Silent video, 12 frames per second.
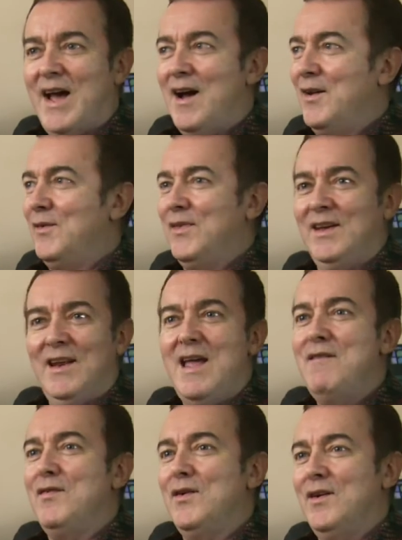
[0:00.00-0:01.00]
I don't think it
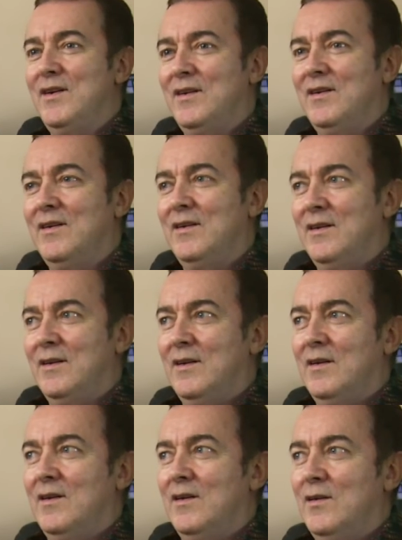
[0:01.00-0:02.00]
ever
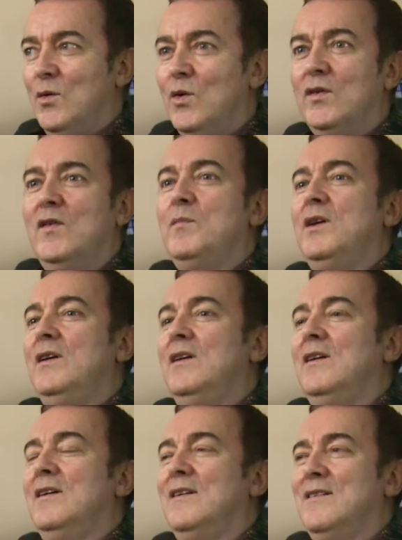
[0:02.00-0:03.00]
ought to be.
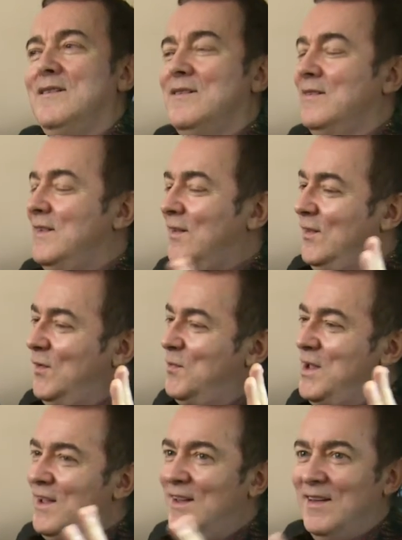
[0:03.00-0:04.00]
That's just
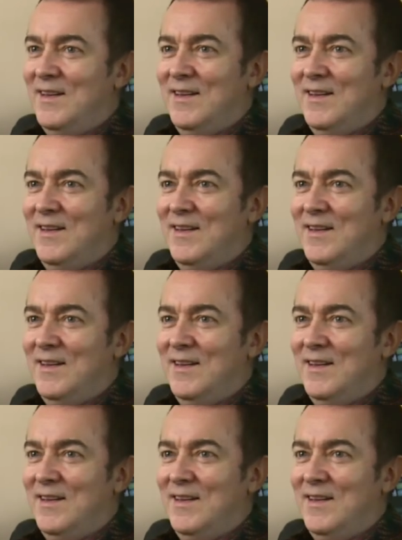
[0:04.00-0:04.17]
me.